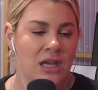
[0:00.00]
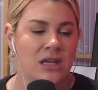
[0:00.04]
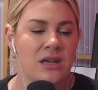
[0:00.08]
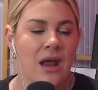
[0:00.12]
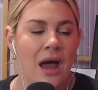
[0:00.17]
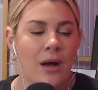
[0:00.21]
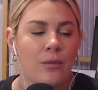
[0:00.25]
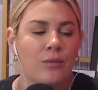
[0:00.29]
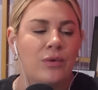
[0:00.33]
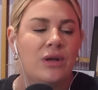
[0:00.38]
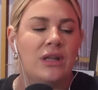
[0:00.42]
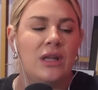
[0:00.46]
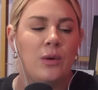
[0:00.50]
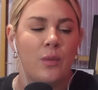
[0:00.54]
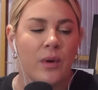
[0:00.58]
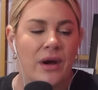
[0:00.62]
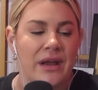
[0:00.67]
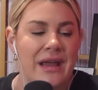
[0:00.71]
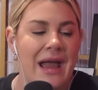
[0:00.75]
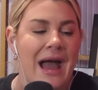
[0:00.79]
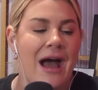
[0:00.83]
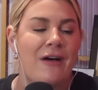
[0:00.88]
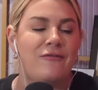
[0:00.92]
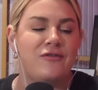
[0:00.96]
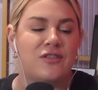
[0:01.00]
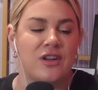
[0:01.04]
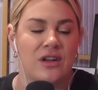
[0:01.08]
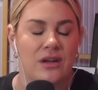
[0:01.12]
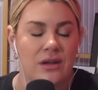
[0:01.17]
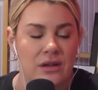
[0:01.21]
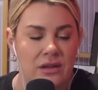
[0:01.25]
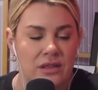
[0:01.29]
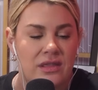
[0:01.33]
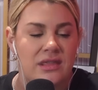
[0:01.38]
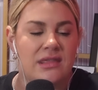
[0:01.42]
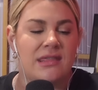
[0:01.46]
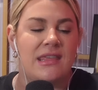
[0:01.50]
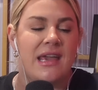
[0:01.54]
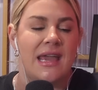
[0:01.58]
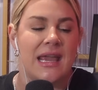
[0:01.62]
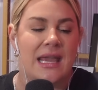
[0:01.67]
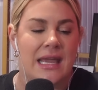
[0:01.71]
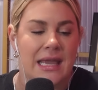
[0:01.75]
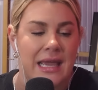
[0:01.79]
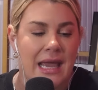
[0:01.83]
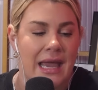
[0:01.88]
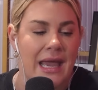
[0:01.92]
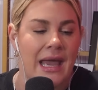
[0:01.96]
Not really where you have to
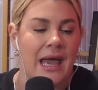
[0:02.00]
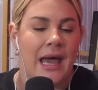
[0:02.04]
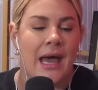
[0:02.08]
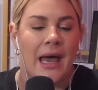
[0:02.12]
think